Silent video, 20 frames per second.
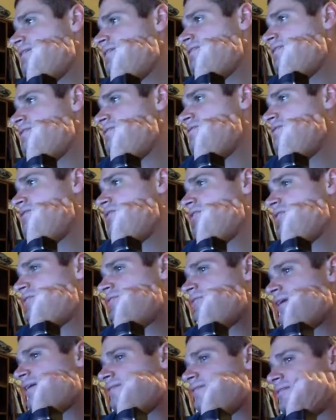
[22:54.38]
So the
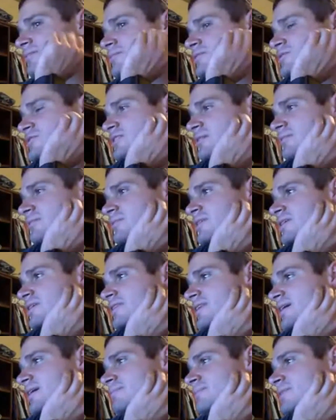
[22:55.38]
5-number summary,
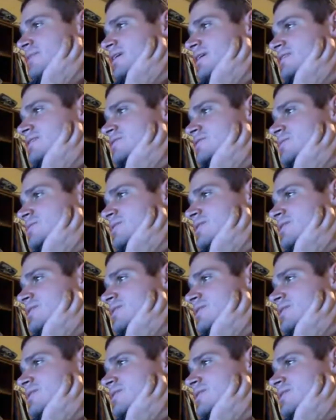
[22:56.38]
that begins with